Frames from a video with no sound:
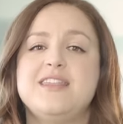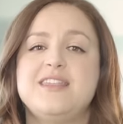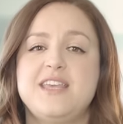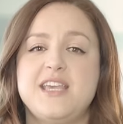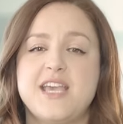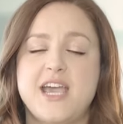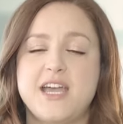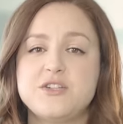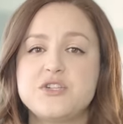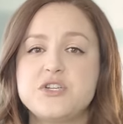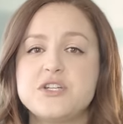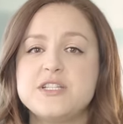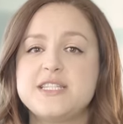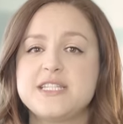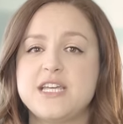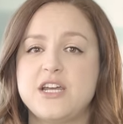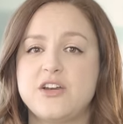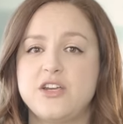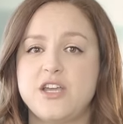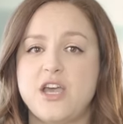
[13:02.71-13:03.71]
The
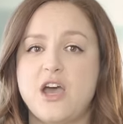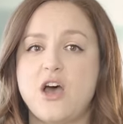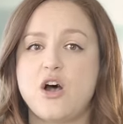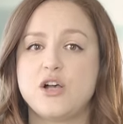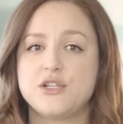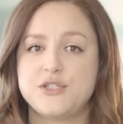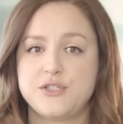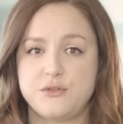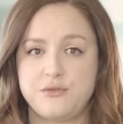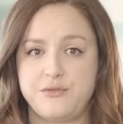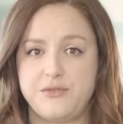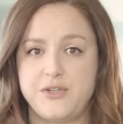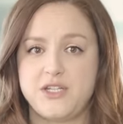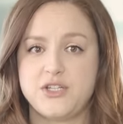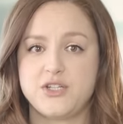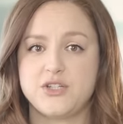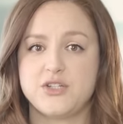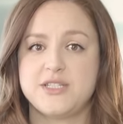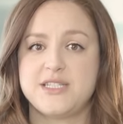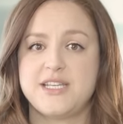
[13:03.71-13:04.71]
entrance area also
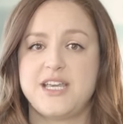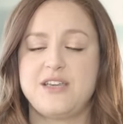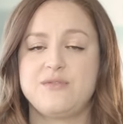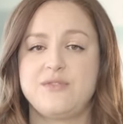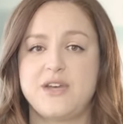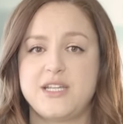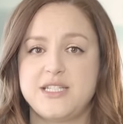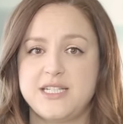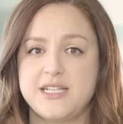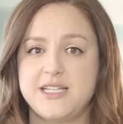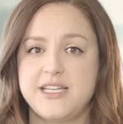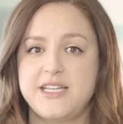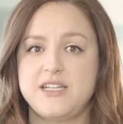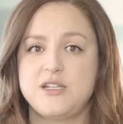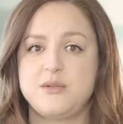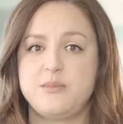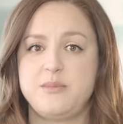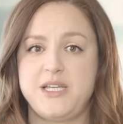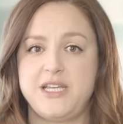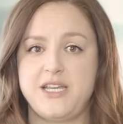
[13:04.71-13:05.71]
features a
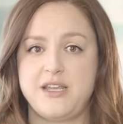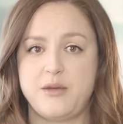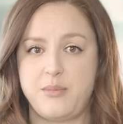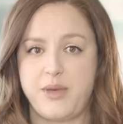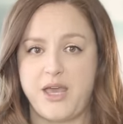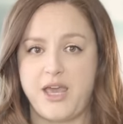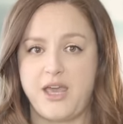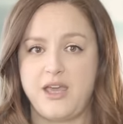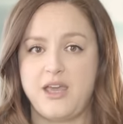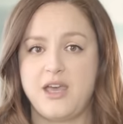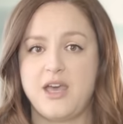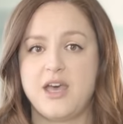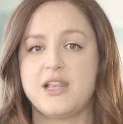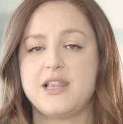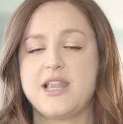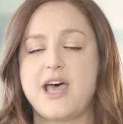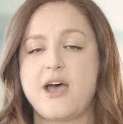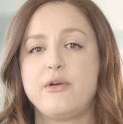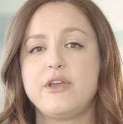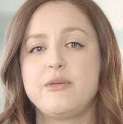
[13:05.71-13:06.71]
ventilated media bay,
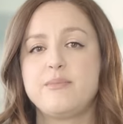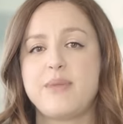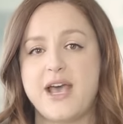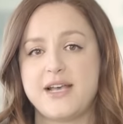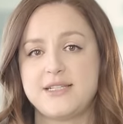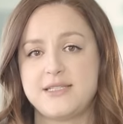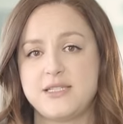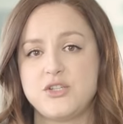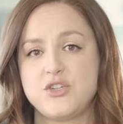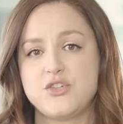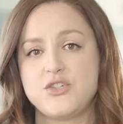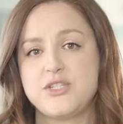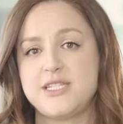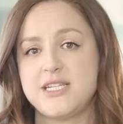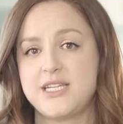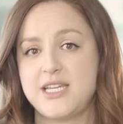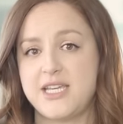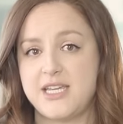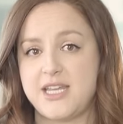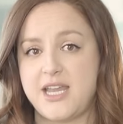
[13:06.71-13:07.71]
allowing passengers
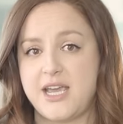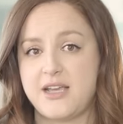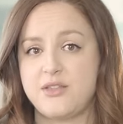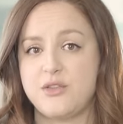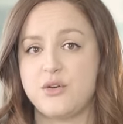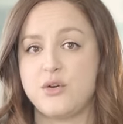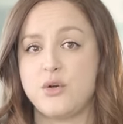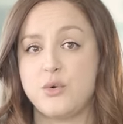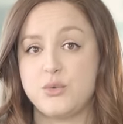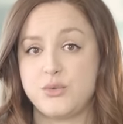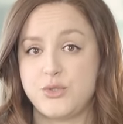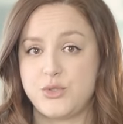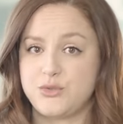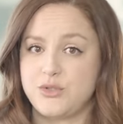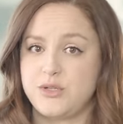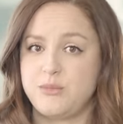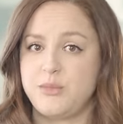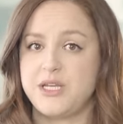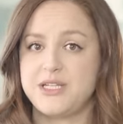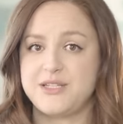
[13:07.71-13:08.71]
to connect their own
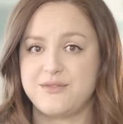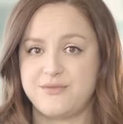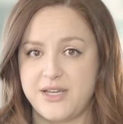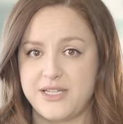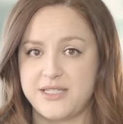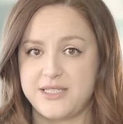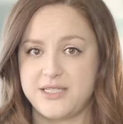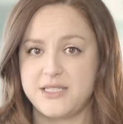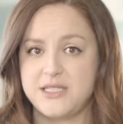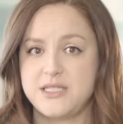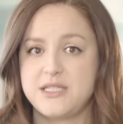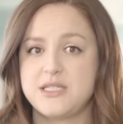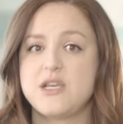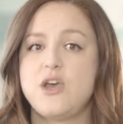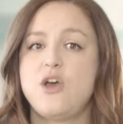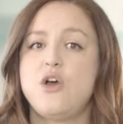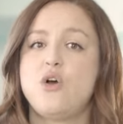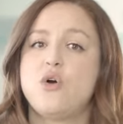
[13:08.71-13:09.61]
streaming devices